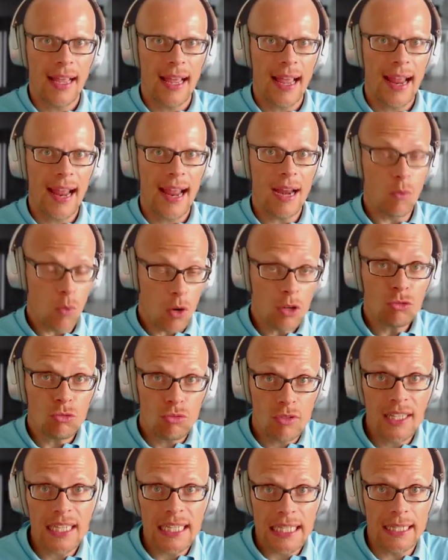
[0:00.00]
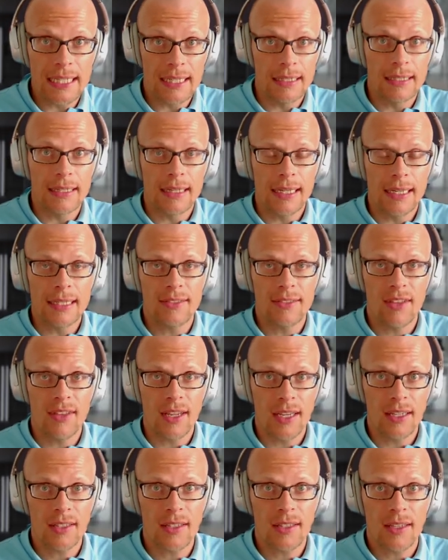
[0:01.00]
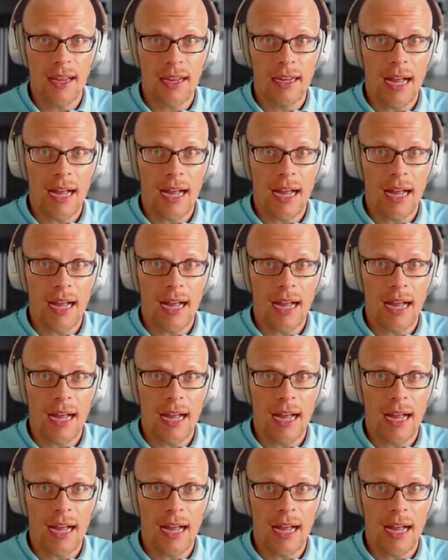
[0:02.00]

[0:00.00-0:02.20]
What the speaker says: And what reason is this